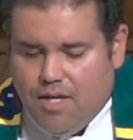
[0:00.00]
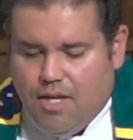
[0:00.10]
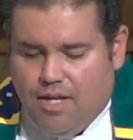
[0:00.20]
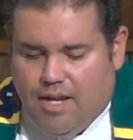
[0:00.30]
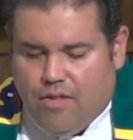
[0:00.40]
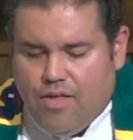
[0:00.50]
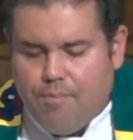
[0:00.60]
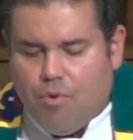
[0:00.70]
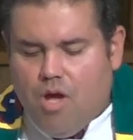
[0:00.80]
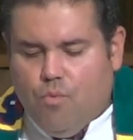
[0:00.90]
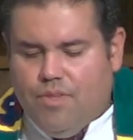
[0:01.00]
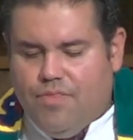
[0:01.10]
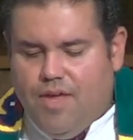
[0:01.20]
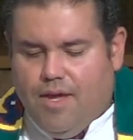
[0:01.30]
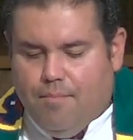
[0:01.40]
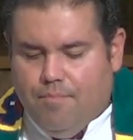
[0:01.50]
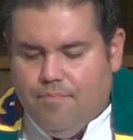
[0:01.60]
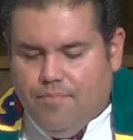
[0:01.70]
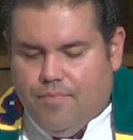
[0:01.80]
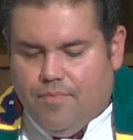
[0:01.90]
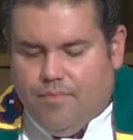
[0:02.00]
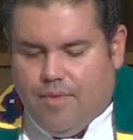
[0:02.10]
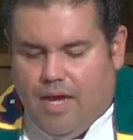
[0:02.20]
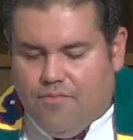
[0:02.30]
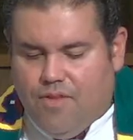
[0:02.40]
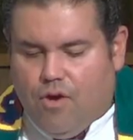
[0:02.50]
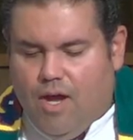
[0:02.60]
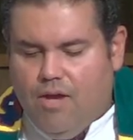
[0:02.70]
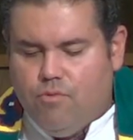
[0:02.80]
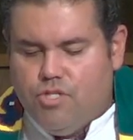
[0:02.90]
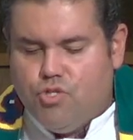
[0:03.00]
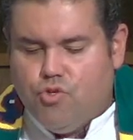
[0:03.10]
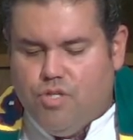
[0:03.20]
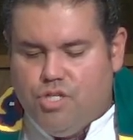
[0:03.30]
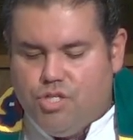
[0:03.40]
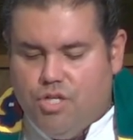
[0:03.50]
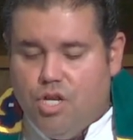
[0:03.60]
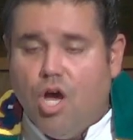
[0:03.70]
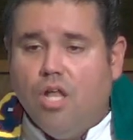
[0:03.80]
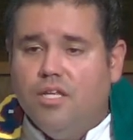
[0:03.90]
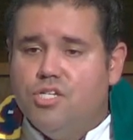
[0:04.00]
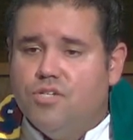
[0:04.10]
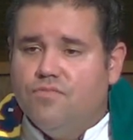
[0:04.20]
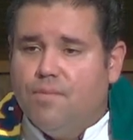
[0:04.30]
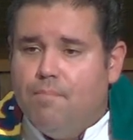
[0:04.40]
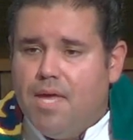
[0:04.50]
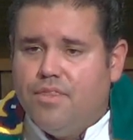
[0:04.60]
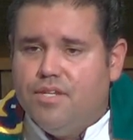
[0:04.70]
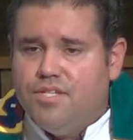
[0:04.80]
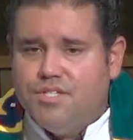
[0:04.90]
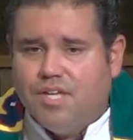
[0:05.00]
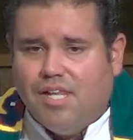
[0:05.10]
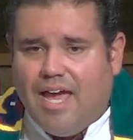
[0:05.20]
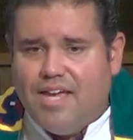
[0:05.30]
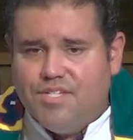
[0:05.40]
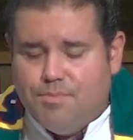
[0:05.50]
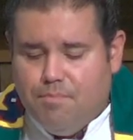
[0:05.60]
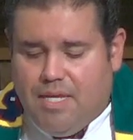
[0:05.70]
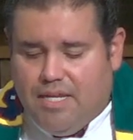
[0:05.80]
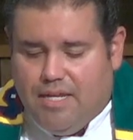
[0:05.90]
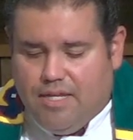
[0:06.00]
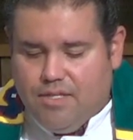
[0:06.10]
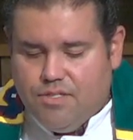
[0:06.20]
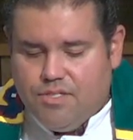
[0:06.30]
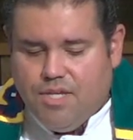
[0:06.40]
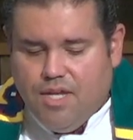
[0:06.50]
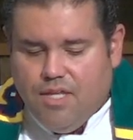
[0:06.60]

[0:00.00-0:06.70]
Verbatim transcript: Now, they brought with them out of their Irish tradition, knowledge of the Methodist class meetings.